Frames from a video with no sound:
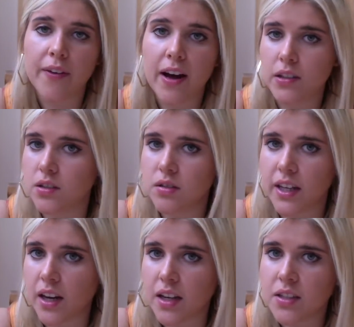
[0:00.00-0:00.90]
had
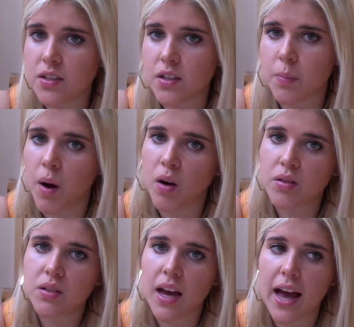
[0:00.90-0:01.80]
singing lessons in the
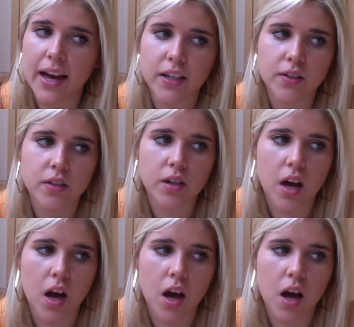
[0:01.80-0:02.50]
past, and